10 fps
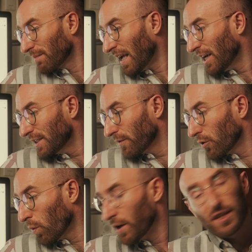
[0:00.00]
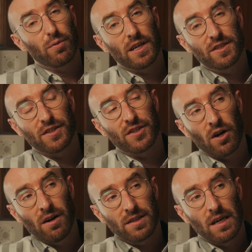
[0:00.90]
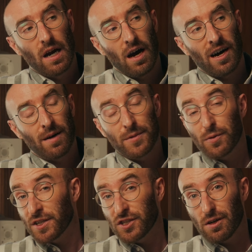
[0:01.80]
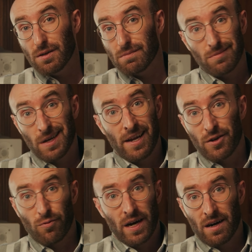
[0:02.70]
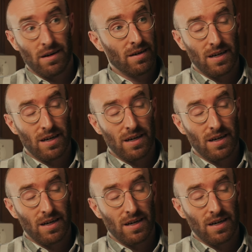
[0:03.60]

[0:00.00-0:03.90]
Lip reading: As for where's the place to start, you can start anywhere.